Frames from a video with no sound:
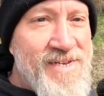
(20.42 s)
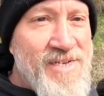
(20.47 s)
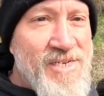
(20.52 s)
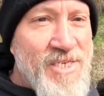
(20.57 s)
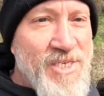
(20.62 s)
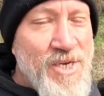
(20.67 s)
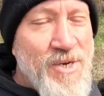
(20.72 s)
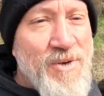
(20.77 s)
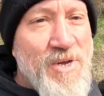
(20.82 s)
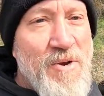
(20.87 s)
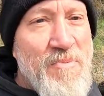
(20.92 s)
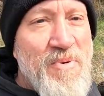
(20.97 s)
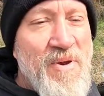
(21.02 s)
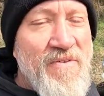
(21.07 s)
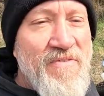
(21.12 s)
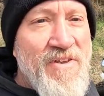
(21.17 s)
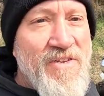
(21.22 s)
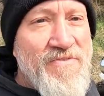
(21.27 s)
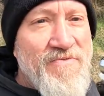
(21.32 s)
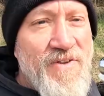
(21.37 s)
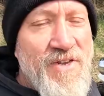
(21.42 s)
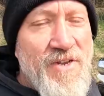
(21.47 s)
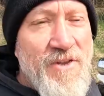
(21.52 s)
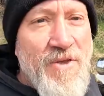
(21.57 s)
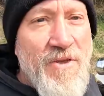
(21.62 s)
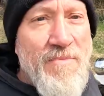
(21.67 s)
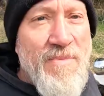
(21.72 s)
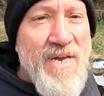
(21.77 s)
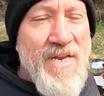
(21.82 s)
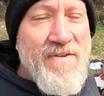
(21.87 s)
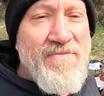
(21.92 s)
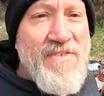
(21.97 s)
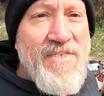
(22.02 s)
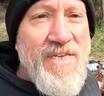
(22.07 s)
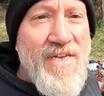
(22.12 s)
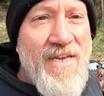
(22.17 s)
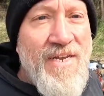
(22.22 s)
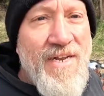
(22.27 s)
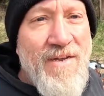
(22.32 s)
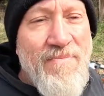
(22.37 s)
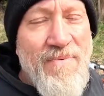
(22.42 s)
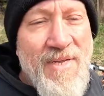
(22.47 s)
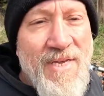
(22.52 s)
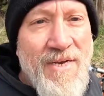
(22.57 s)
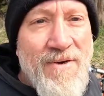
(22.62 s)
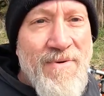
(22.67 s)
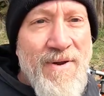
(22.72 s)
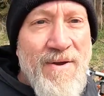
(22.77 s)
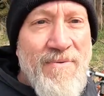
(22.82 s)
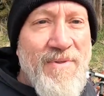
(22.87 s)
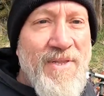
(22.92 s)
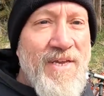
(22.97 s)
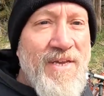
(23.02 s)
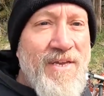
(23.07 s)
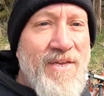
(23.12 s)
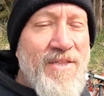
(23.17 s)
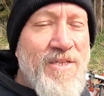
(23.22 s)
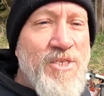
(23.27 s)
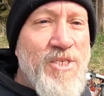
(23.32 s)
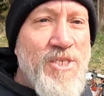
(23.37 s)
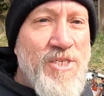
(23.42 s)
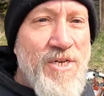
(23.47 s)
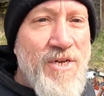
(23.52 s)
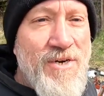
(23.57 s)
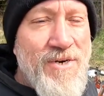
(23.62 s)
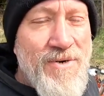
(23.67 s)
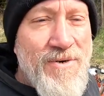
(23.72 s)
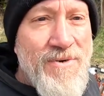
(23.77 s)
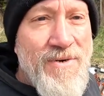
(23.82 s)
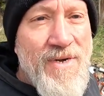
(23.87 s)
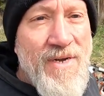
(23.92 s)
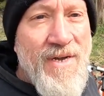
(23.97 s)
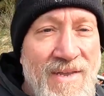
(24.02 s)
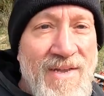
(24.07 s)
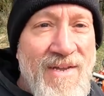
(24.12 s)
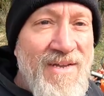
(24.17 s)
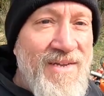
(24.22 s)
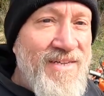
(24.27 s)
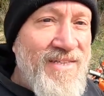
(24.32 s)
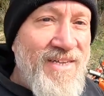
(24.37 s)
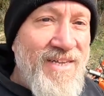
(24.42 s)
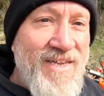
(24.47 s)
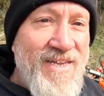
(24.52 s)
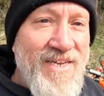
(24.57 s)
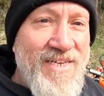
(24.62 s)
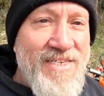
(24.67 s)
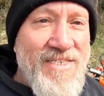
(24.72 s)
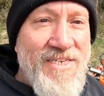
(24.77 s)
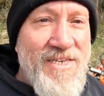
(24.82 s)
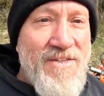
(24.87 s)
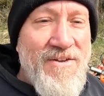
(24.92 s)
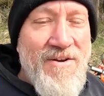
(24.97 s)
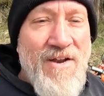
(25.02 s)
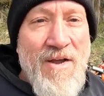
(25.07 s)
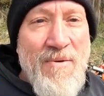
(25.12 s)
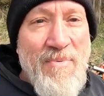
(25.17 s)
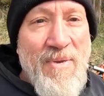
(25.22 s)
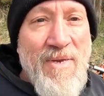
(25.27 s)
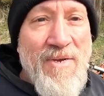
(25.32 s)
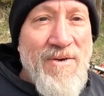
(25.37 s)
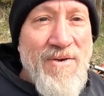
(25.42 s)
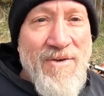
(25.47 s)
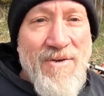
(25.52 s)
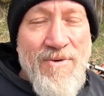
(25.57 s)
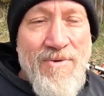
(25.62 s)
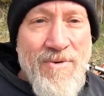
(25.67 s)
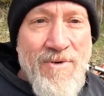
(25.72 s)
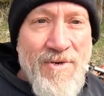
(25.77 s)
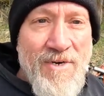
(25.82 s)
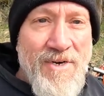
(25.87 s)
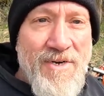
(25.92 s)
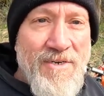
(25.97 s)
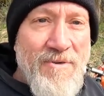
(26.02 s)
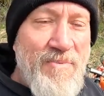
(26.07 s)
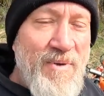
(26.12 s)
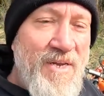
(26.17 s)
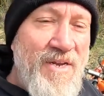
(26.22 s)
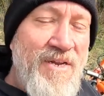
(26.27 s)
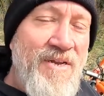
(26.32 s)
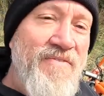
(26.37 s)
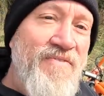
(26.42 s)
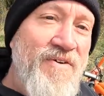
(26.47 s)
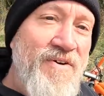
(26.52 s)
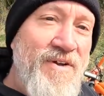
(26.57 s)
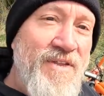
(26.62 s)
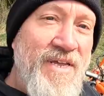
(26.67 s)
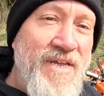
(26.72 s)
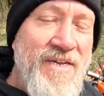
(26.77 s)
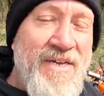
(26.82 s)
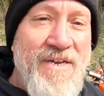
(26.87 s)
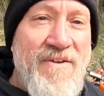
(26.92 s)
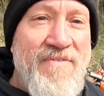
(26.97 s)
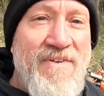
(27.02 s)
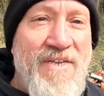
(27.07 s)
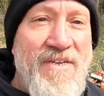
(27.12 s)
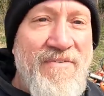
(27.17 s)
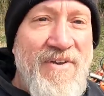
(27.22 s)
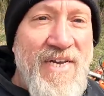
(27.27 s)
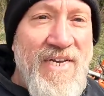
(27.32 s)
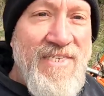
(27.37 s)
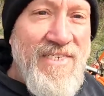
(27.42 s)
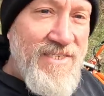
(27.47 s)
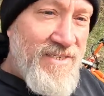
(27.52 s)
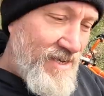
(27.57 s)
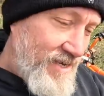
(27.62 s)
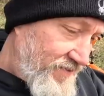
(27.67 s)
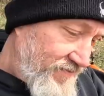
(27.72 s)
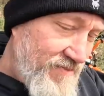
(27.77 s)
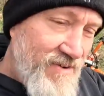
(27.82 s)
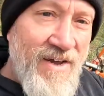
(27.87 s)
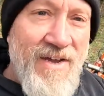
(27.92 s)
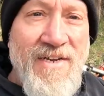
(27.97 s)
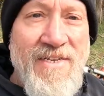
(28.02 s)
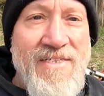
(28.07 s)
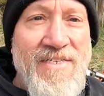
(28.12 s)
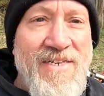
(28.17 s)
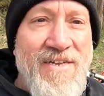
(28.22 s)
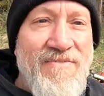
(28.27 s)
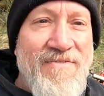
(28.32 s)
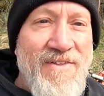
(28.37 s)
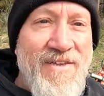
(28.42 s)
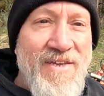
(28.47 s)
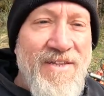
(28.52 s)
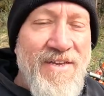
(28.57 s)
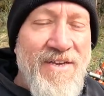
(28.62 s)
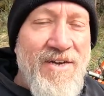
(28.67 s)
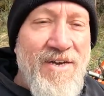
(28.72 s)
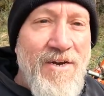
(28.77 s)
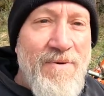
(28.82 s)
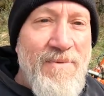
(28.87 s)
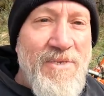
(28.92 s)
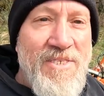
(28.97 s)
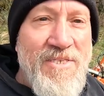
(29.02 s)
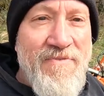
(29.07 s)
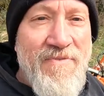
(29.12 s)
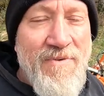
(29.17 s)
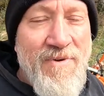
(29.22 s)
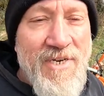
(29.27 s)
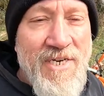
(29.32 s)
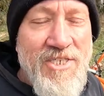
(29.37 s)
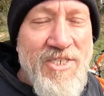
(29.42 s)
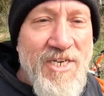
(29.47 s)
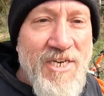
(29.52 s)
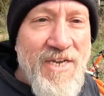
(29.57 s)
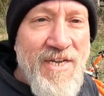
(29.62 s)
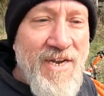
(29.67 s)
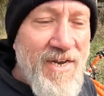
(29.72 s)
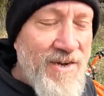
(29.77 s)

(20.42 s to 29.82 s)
So in a previous video you might have seen I played around with it in the snow. The link is either up here in the corner depending if you're on that kind of a device. If not, it's definitely in the comments if you want to check it